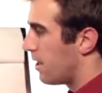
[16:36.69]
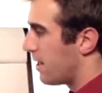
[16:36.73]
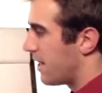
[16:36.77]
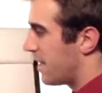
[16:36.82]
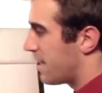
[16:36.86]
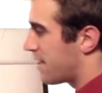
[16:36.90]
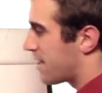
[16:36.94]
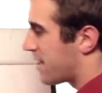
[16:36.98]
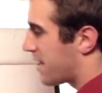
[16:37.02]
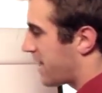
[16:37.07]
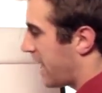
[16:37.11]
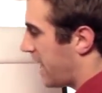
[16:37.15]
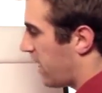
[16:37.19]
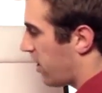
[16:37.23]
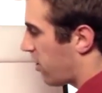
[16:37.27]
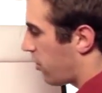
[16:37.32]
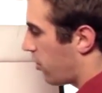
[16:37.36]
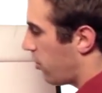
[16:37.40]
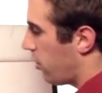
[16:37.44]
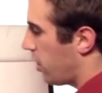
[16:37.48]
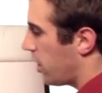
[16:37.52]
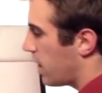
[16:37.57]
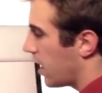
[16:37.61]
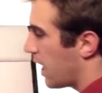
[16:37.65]
It states
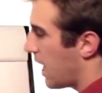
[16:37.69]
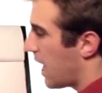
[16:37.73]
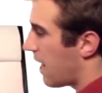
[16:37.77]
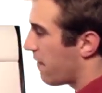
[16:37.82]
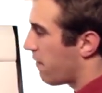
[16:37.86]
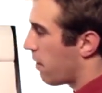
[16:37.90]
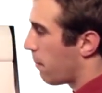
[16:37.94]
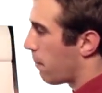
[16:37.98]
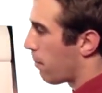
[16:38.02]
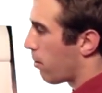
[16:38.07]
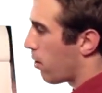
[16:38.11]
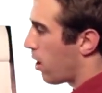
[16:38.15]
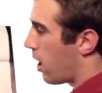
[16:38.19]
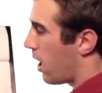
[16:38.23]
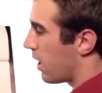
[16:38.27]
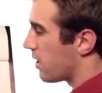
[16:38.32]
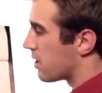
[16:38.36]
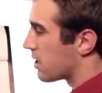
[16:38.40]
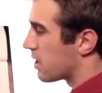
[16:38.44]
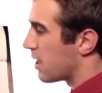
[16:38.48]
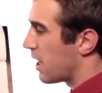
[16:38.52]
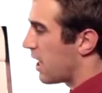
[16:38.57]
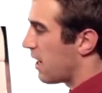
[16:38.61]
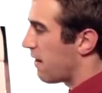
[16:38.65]
you need to have a
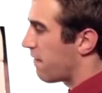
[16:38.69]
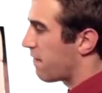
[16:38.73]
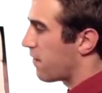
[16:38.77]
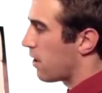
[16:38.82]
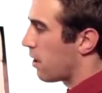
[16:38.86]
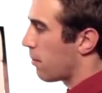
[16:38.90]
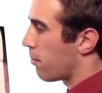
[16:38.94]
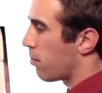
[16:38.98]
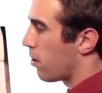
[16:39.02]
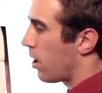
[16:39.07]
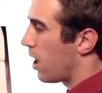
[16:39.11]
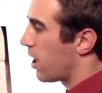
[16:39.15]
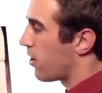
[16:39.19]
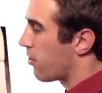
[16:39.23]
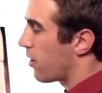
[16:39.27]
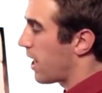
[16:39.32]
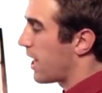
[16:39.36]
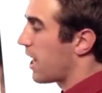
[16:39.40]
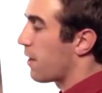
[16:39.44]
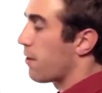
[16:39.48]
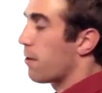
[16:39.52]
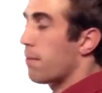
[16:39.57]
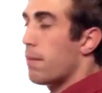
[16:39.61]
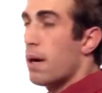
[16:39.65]
bronze left and a bronze
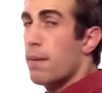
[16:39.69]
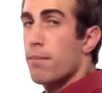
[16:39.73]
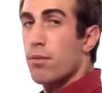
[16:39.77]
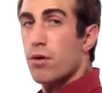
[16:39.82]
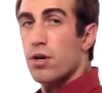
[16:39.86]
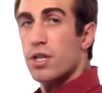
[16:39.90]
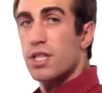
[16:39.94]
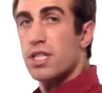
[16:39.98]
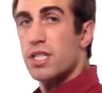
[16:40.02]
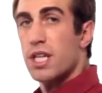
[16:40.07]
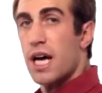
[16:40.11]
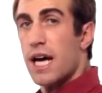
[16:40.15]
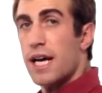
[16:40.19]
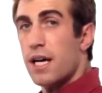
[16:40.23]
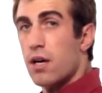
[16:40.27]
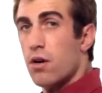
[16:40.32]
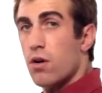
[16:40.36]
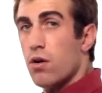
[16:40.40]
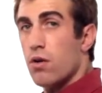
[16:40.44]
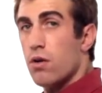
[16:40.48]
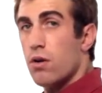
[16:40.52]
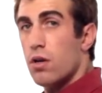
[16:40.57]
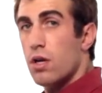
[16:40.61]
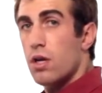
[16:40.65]
right. Now remember, a
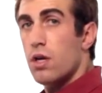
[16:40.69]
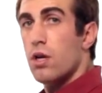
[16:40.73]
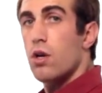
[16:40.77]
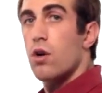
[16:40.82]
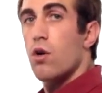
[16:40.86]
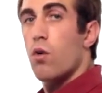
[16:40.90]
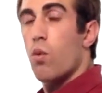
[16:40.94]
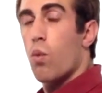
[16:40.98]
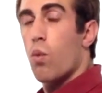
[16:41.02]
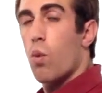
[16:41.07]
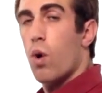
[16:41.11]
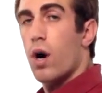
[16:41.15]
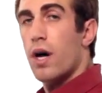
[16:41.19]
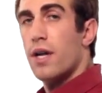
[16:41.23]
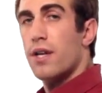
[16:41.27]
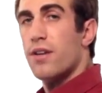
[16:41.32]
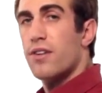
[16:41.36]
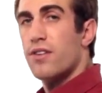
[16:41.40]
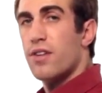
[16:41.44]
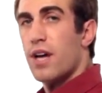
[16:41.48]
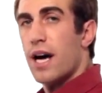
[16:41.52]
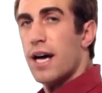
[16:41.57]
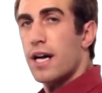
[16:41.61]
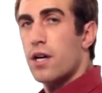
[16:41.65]
cycle, one
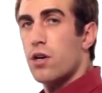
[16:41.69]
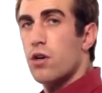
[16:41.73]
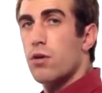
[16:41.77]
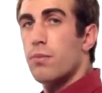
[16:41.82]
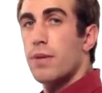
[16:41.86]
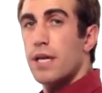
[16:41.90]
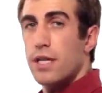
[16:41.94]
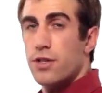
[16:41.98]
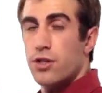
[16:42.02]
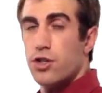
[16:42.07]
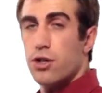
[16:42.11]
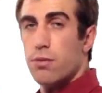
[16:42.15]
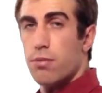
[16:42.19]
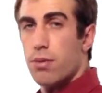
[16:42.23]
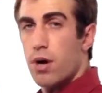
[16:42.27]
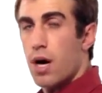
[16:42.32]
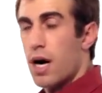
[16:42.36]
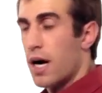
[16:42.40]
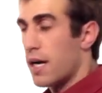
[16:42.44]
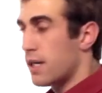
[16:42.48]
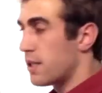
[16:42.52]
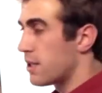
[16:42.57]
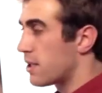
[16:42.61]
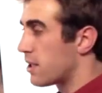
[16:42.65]
cycle means you're
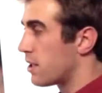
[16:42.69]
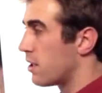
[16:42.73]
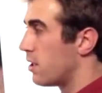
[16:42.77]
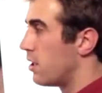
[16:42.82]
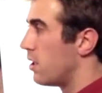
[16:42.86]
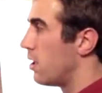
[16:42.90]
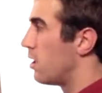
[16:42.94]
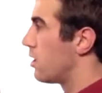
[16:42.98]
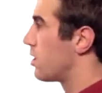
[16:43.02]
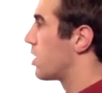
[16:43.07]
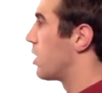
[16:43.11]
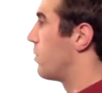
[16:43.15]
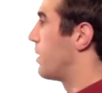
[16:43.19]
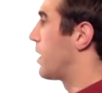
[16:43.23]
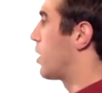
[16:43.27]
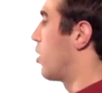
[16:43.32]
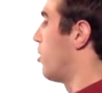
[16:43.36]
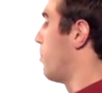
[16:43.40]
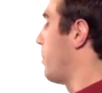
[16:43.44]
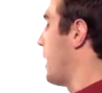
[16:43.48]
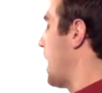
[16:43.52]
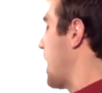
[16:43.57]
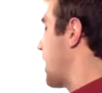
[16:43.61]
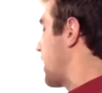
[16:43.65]
bronze. So we go
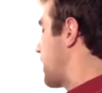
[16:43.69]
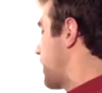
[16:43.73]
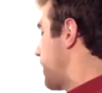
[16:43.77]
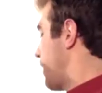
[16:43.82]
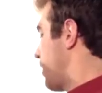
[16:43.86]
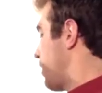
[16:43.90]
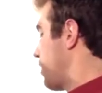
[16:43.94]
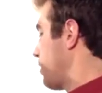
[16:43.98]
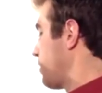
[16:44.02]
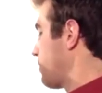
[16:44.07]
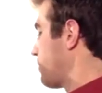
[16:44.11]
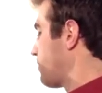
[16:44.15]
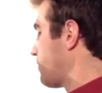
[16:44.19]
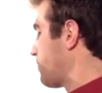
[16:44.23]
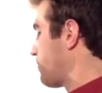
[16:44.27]
back here.